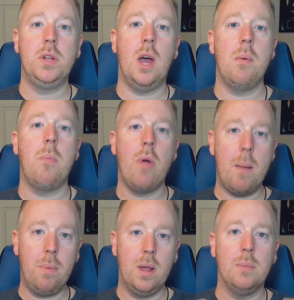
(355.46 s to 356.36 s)
every time a
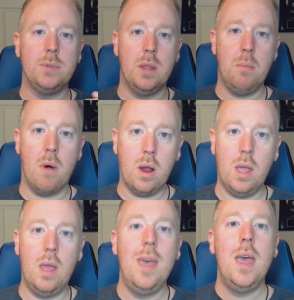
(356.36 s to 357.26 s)
property comes on the
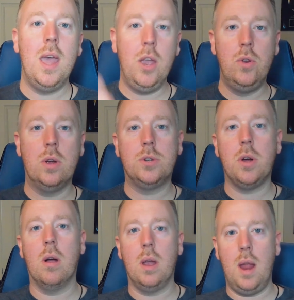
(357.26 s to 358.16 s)
market in your
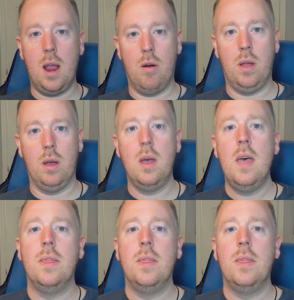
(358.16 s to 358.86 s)
target area.